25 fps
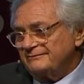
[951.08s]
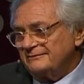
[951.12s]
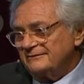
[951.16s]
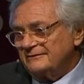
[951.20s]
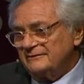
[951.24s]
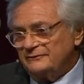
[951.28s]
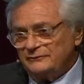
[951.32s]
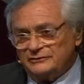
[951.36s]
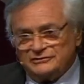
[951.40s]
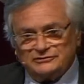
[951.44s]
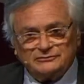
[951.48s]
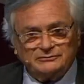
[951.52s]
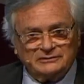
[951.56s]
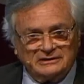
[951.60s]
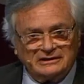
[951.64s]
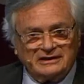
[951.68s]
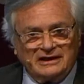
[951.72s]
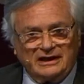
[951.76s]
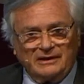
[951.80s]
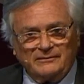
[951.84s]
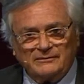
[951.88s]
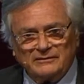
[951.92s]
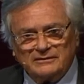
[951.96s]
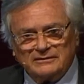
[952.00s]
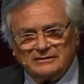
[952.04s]
which will
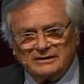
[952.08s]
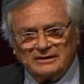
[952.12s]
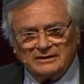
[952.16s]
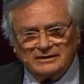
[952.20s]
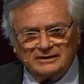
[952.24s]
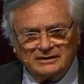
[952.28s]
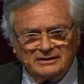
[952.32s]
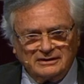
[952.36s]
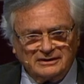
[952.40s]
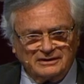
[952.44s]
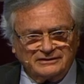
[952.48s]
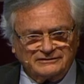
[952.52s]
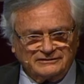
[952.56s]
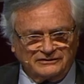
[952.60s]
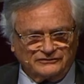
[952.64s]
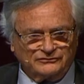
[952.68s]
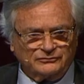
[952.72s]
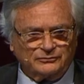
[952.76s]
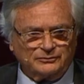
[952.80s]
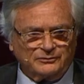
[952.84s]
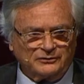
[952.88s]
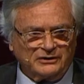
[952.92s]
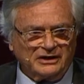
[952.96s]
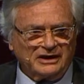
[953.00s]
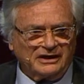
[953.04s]
come uh, uh as a
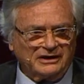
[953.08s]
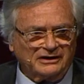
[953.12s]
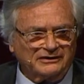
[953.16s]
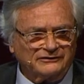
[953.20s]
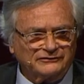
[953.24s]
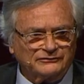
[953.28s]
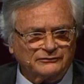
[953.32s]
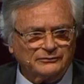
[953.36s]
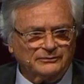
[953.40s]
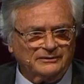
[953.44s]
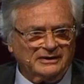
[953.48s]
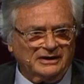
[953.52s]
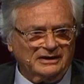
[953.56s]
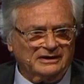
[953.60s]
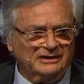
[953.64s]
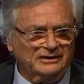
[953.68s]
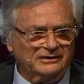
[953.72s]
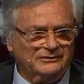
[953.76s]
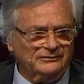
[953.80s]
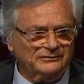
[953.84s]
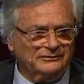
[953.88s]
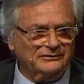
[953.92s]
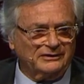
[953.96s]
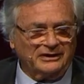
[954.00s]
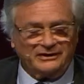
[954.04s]
surprise to many
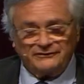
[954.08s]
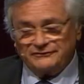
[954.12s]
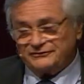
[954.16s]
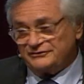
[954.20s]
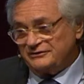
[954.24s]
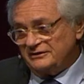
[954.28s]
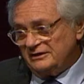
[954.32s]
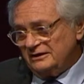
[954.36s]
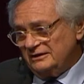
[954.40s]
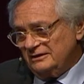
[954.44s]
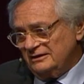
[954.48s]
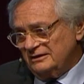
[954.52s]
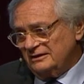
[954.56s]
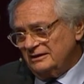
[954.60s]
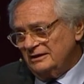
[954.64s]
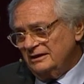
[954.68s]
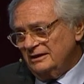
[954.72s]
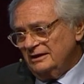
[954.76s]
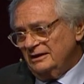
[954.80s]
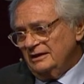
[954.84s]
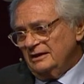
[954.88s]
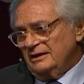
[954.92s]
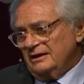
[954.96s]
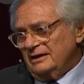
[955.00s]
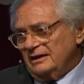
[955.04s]
who have seen
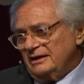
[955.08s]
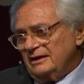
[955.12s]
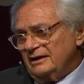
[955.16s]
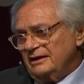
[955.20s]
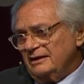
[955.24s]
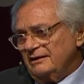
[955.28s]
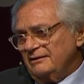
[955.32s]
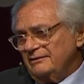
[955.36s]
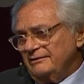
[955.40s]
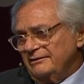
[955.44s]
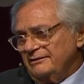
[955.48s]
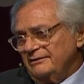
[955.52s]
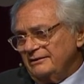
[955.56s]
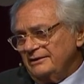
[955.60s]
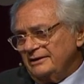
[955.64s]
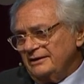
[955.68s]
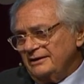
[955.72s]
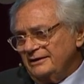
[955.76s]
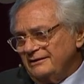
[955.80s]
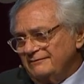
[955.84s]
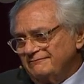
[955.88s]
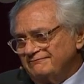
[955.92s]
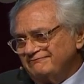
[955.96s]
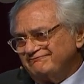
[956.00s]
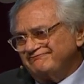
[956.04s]
how
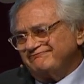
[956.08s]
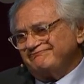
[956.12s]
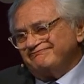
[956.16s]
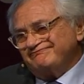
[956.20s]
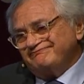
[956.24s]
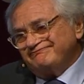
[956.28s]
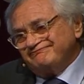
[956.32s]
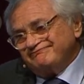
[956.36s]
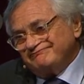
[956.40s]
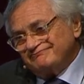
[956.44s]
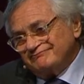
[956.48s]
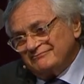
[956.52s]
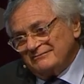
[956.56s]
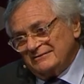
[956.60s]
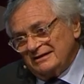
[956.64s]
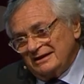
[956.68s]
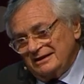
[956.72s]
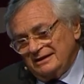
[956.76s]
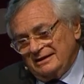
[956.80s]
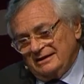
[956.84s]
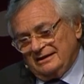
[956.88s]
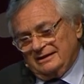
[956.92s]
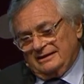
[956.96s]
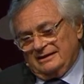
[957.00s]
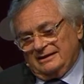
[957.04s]
uh,
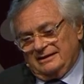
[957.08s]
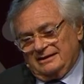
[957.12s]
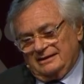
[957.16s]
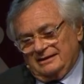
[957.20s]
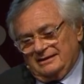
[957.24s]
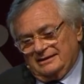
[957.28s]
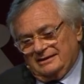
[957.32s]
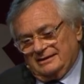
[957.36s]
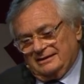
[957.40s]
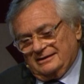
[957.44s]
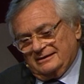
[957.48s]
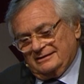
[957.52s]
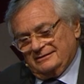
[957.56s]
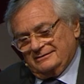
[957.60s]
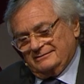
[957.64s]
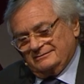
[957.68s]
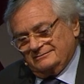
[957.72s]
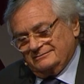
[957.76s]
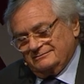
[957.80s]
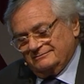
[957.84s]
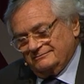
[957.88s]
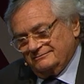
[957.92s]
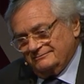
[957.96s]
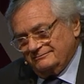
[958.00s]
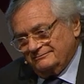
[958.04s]
uh
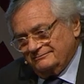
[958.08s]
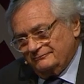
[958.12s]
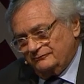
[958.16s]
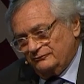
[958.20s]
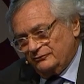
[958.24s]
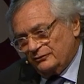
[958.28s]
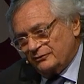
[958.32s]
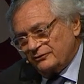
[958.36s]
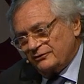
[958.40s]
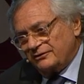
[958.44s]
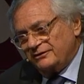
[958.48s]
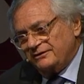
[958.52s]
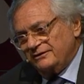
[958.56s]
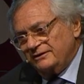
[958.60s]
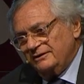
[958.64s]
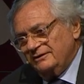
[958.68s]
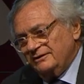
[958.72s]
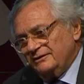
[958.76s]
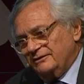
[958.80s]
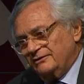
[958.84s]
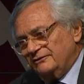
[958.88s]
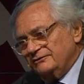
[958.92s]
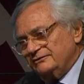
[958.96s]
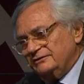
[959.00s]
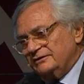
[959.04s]
worthy
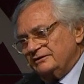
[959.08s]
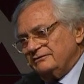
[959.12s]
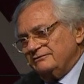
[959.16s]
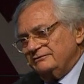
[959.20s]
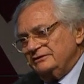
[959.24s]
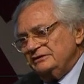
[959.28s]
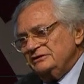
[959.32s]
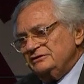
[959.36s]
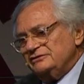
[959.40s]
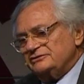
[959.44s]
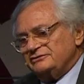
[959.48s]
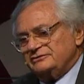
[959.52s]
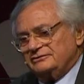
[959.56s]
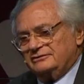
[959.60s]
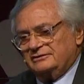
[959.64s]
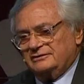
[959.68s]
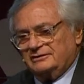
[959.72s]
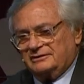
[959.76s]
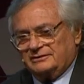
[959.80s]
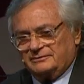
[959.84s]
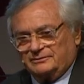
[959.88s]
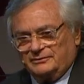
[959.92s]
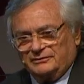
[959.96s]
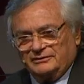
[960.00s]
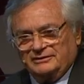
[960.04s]
of their region
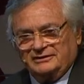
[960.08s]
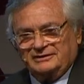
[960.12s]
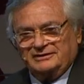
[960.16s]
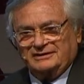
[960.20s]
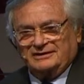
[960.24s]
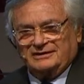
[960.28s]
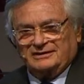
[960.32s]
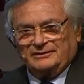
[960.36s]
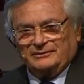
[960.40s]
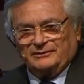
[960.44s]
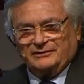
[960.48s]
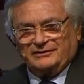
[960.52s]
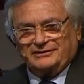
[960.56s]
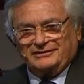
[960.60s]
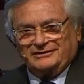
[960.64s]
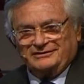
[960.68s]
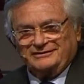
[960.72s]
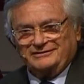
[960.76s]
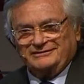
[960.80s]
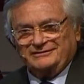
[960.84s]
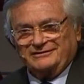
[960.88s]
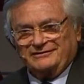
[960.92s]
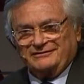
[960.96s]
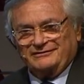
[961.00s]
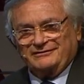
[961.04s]
are political
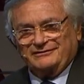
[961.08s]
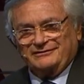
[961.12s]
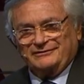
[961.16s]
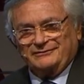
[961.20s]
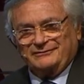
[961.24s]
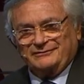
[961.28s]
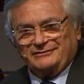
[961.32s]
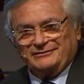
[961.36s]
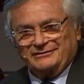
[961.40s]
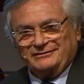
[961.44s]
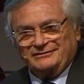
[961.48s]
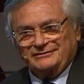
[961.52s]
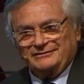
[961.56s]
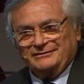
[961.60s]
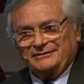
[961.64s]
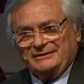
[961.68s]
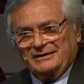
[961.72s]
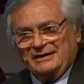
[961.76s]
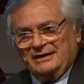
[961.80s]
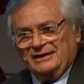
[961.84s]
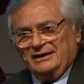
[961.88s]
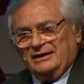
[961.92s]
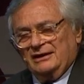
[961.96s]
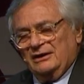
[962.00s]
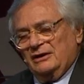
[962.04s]
parties around the world.
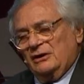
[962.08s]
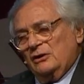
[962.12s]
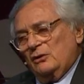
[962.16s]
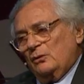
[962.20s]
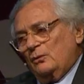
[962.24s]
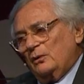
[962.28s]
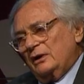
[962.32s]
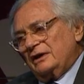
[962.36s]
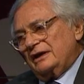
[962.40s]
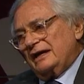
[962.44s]
What